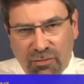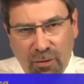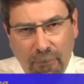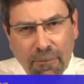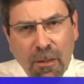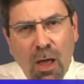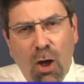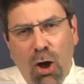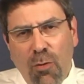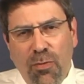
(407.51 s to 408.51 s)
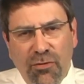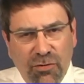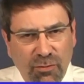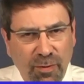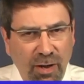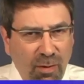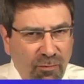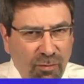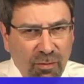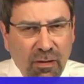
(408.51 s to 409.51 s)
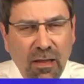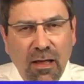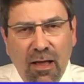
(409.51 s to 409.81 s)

So hope this has been helpful.